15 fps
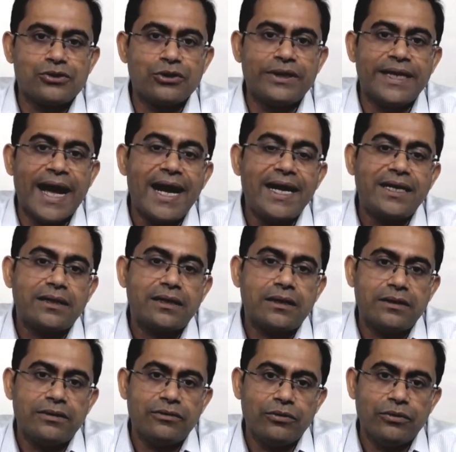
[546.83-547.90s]
So that
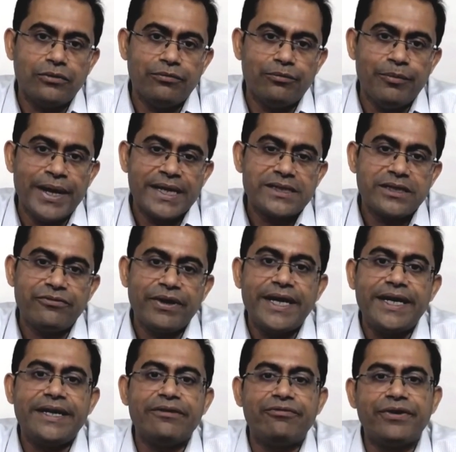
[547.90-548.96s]
makes it
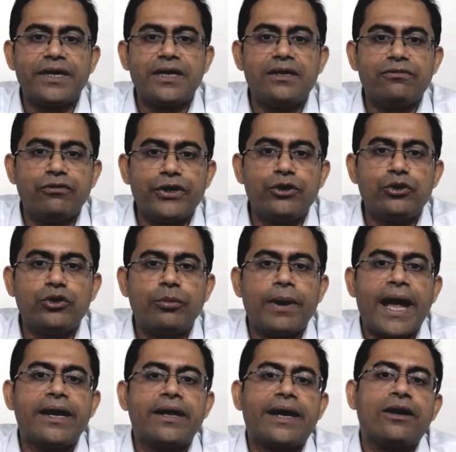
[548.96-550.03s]
very difficult for you to
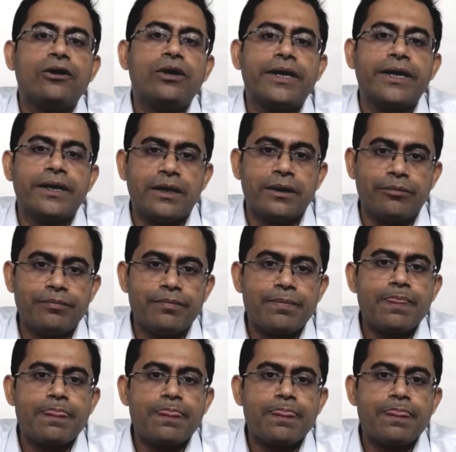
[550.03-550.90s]
plan a regular income.